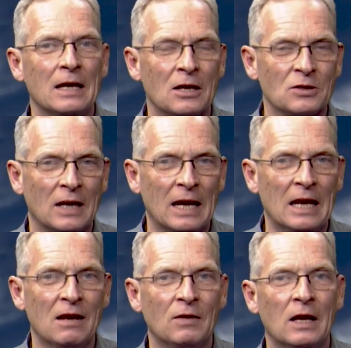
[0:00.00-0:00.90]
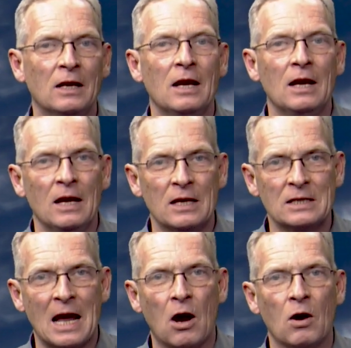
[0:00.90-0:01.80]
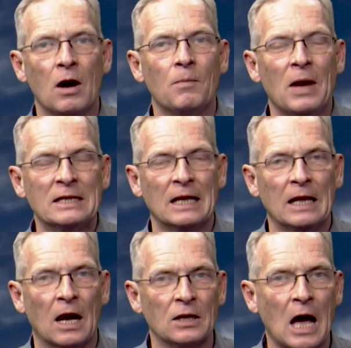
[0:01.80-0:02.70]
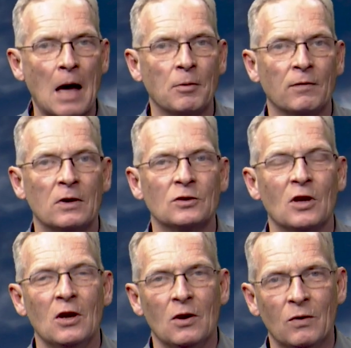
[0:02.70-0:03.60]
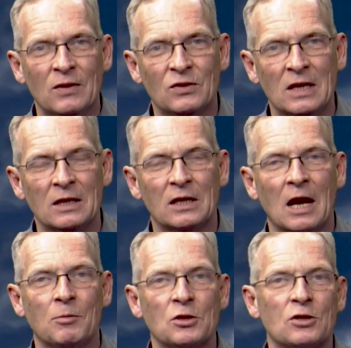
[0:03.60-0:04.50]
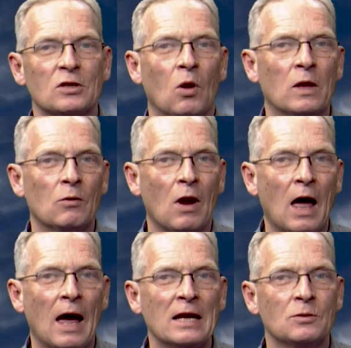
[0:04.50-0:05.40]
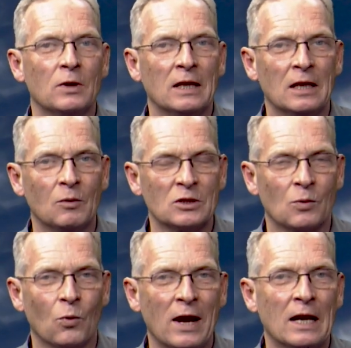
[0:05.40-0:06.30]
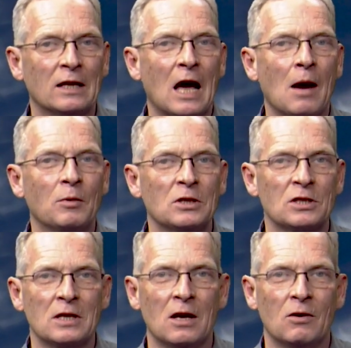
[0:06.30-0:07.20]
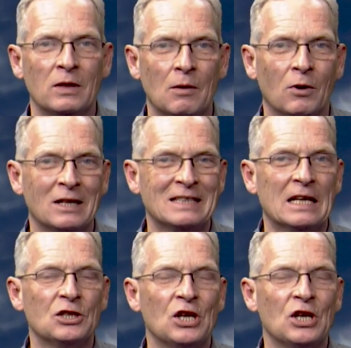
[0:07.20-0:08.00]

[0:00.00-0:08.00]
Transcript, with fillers: yesterday evening is now uh, basically on top of us. We've seen the temperature slowly rise. We're dealing with some rain on top of the snow, and then we're going to see a